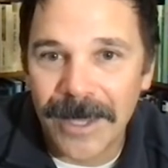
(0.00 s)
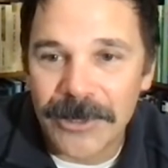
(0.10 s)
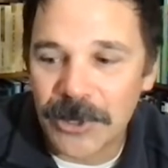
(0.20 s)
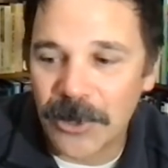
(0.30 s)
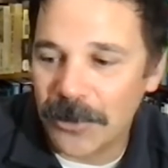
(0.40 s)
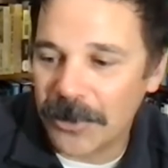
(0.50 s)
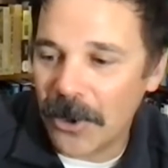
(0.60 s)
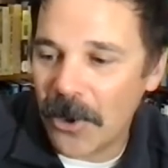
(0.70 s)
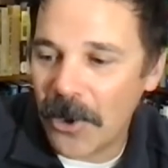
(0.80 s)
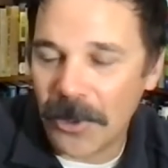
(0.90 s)
So with
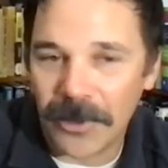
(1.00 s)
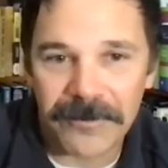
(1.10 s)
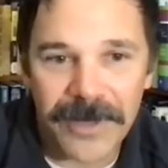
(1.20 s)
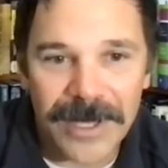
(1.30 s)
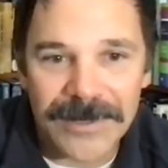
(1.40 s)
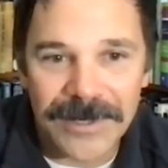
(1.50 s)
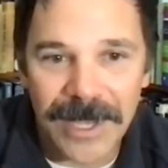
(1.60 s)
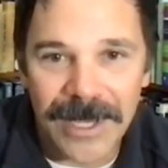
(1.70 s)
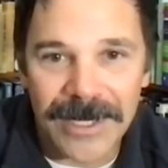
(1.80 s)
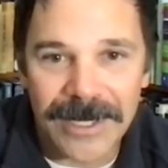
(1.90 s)
all of that
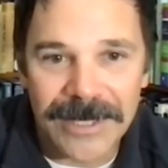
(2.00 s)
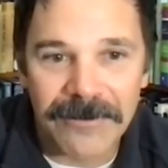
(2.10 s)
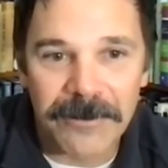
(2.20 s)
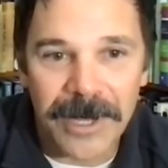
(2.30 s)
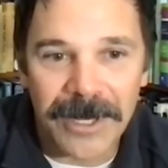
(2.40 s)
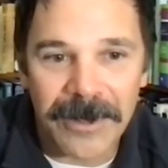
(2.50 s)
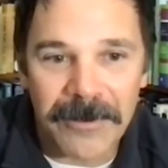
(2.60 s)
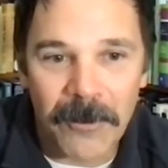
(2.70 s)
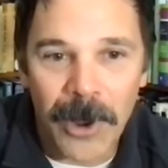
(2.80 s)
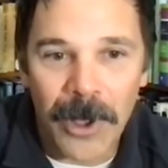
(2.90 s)
said, David
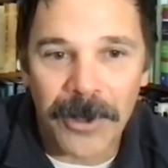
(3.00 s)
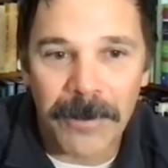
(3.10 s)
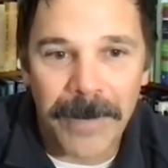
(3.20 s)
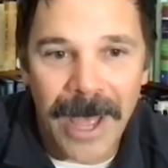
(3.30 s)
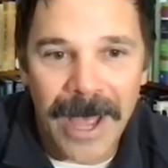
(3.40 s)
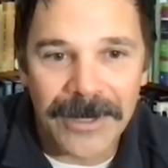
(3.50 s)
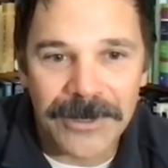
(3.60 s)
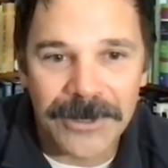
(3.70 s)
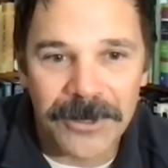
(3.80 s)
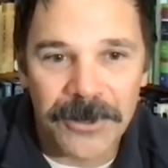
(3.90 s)
Bacon, welcome back
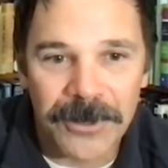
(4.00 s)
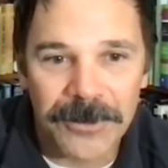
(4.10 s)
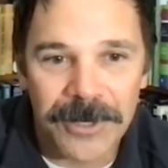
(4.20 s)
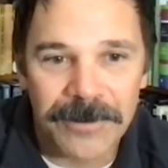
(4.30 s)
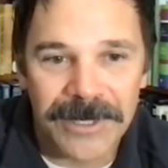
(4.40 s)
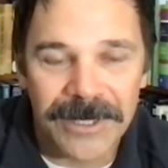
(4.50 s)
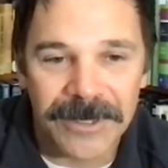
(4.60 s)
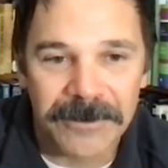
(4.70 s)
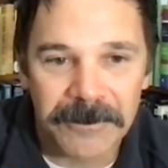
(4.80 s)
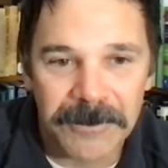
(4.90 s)
to
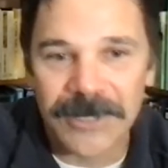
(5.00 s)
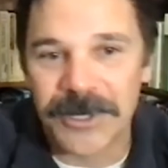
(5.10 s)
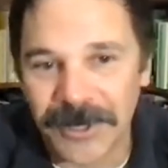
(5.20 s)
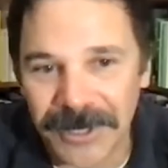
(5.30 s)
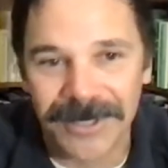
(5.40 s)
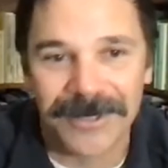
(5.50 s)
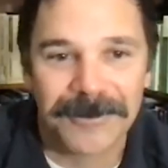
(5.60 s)
UWT digitally.